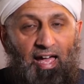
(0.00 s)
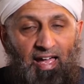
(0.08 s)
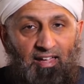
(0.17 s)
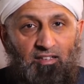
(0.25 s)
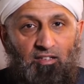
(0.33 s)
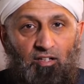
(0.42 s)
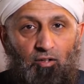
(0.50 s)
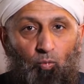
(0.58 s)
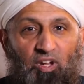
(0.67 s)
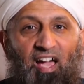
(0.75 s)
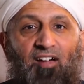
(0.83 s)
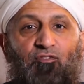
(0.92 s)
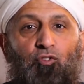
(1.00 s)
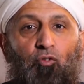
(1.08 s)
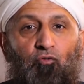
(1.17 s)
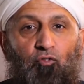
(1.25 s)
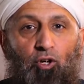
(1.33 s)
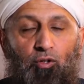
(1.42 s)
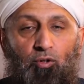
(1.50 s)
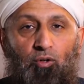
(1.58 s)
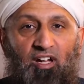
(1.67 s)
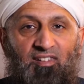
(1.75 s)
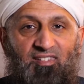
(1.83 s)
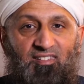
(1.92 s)
And we have to follow
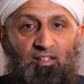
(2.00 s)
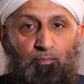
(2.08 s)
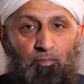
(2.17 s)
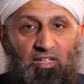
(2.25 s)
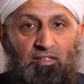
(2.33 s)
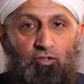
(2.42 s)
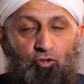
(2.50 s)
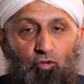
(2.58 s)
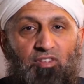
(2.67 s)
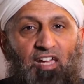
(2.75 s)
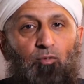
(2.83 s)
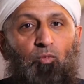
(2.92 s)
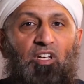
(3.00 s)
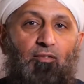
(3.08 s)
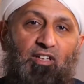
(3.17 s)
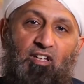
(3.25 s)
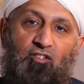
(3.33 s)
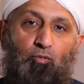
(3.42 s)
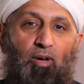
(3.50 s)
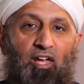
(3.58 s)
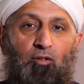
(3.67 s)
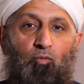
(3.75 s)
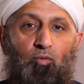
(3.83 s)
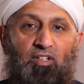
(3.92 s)
and submit to that will of Allah
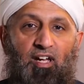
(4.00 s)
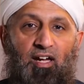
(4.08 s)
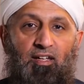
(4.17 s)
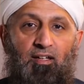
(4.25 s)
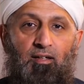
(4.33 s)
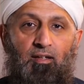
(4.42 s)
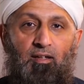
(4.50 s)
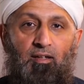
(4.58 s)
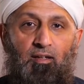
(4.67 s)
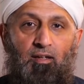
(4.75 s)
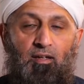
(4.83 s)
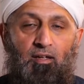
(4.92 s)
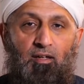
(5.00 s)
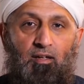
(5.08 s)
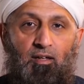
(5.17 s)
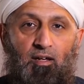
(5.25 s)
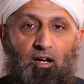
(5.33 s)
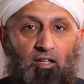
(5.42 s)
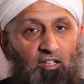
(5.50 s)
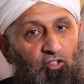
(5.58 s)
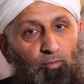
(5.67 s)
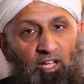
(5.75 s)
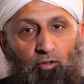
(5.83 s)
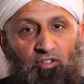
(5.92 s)
subhanahu wa ta'ala. Allah
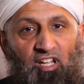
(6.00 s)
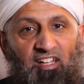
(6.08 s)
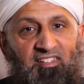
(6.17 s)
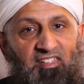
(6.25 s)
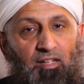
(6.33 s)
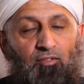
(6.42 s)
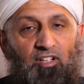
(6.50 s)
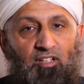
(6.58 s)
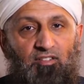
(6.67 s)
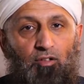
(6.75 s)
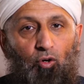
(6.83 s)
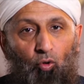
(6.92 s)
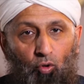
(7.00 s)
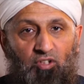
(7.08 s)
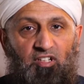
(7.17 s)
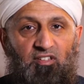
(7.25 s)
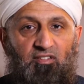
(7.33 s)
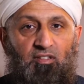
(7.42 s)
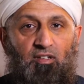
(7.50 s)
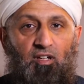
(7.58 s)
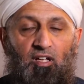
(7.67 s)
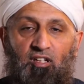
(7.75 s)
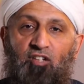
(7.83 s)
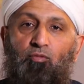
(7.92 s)
subhanahu wa ta'ala has given us orders.
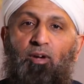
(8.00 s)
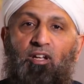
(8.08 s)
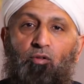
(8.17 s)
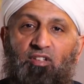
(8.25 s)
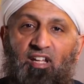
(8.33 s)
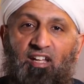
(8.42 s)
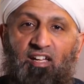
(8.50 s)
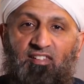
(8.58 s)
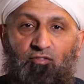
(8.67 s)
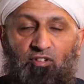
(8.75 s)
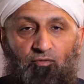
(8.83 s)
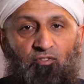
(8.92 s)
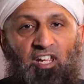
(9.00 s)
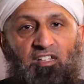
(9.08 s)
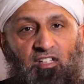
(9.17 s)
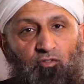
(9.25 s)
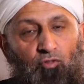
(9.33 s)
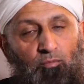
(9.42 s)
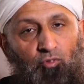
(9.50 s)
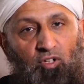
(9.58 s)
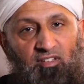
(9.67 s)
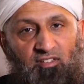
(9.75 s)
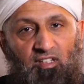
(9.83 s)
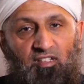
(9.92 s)
Allah subhanahu wa ta'ala has refrained us from
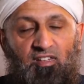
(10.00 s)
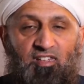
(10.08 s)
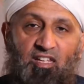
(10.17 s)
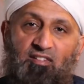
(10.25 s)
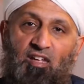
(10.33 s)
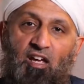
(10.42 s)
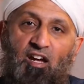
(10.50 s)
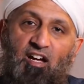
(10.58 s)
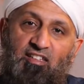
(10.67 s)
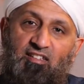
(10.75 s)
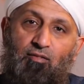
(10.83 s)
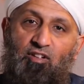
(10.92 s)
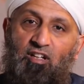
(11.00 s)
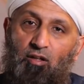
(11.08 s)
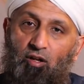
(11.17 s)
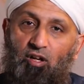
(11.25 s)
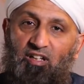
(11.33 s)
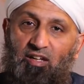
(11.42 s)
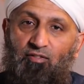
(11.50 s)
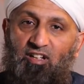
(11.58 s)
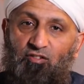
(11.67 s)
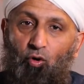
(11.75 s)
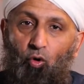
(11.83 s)
doing certain things, and He's given us